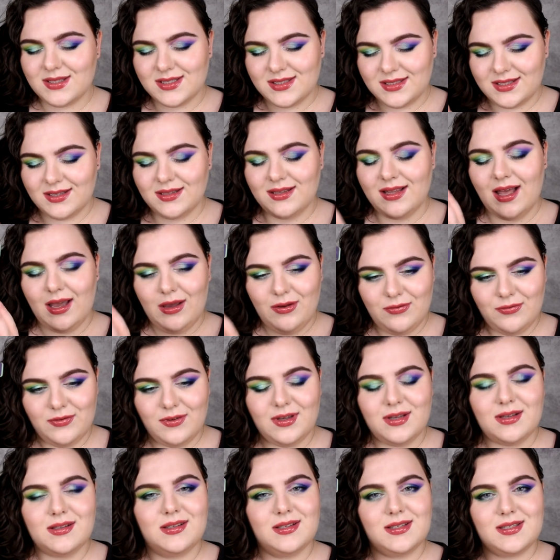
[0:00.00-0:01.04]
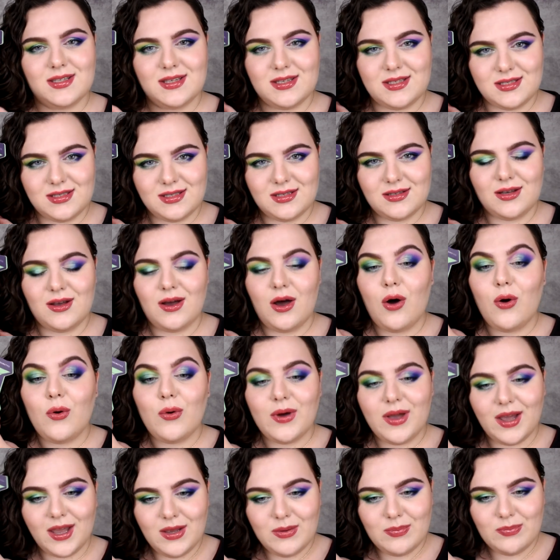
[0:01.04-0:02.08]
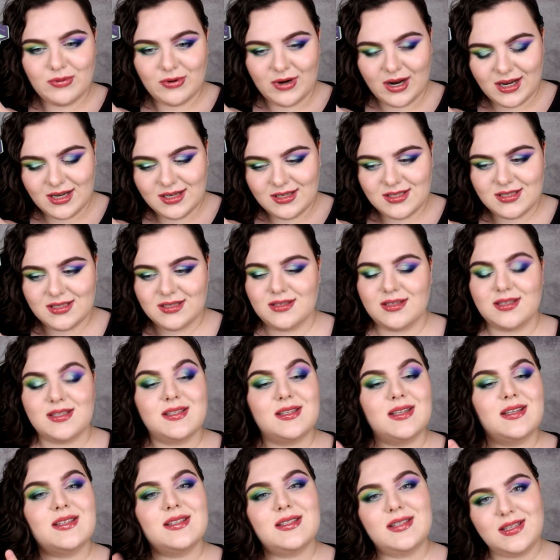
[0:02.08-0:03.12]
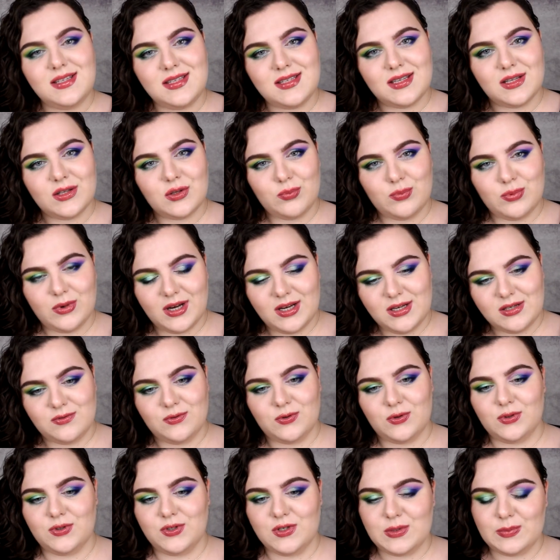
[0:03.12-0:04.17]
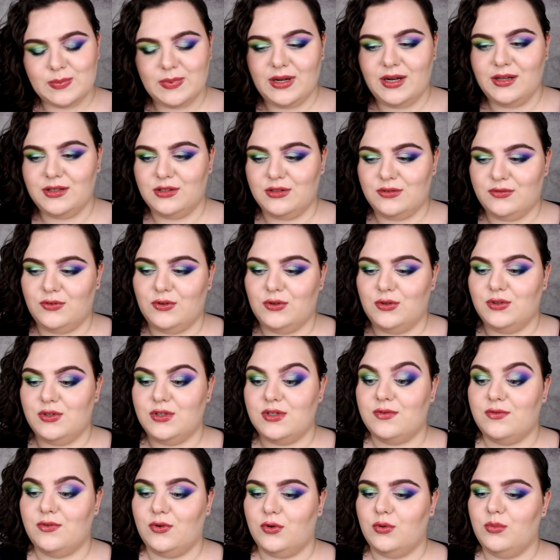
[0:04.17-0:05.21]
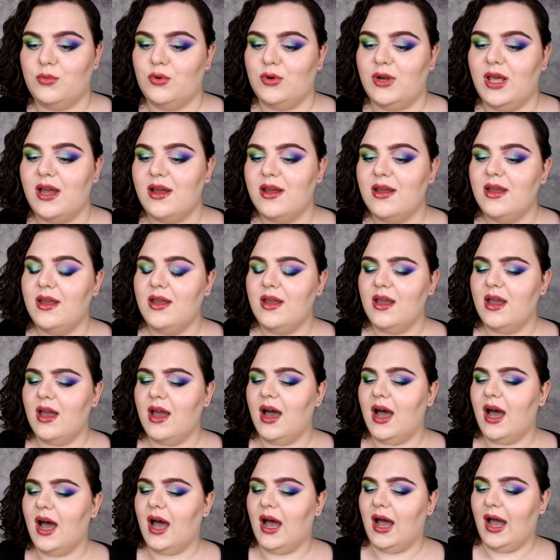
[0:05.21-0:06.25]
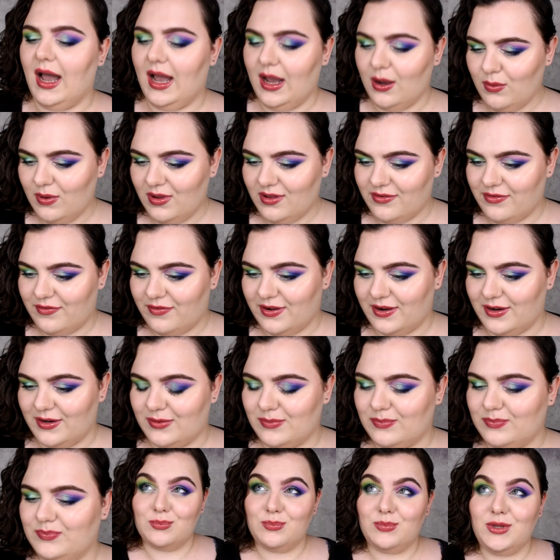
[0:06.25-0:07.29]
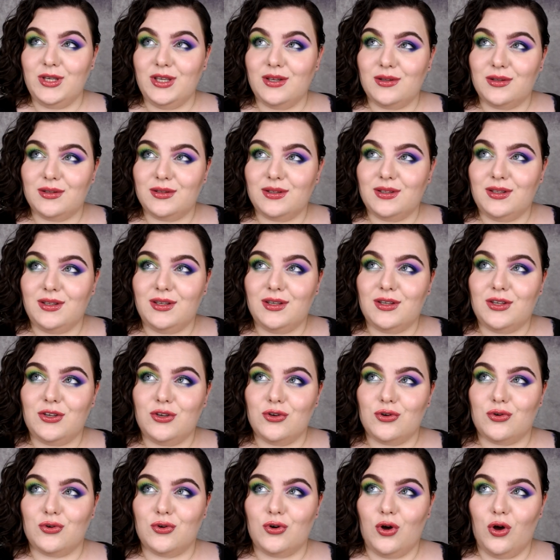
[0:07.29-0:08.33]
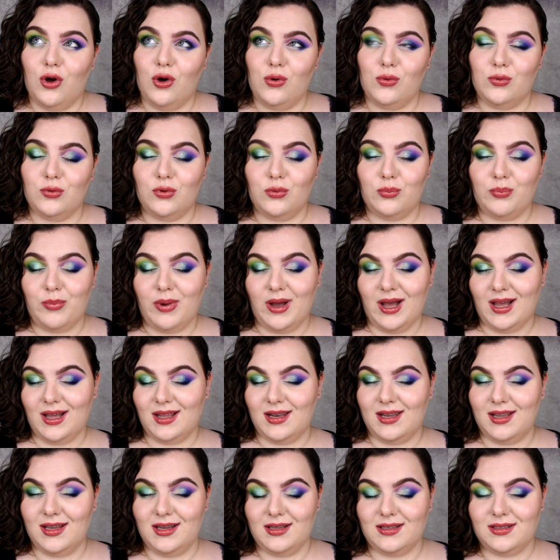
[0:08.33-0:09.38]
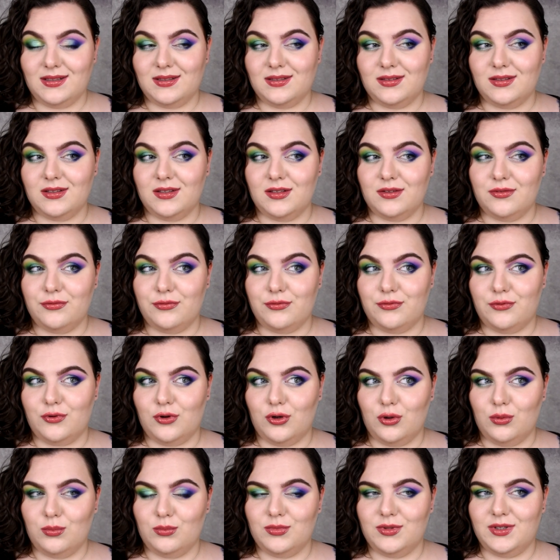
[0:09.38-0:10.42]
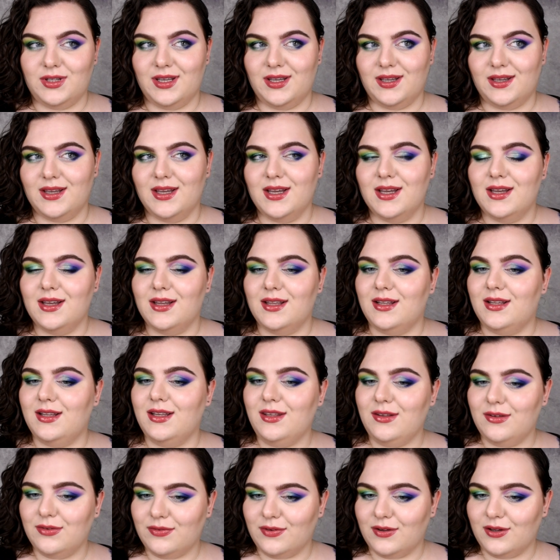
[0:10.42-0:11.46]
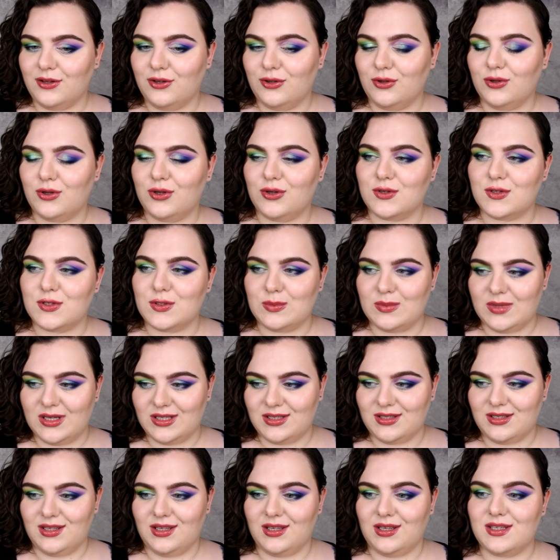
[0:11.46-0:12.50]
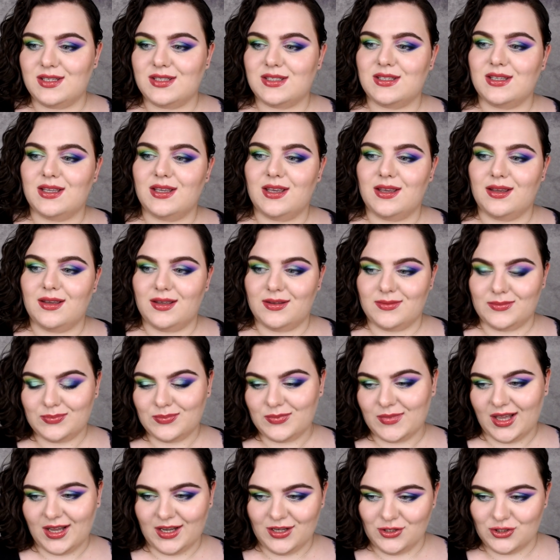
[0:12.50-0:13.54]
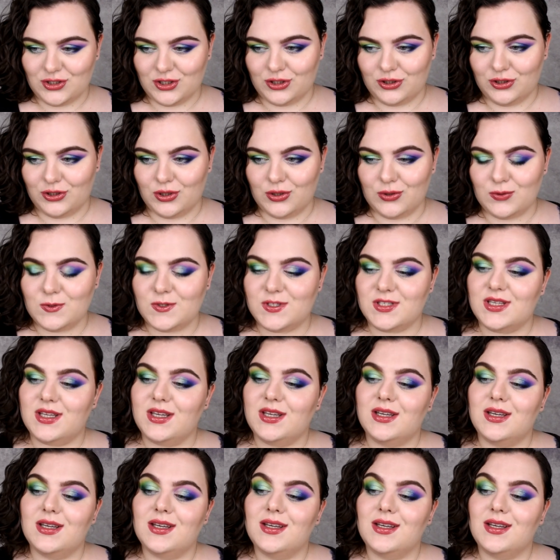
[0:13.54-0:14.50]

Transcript: Still, I think this is okay price. Is this decent price for this palette, for this formula? However, building your own palette from the Zeesea Cosmetics eyeshadows,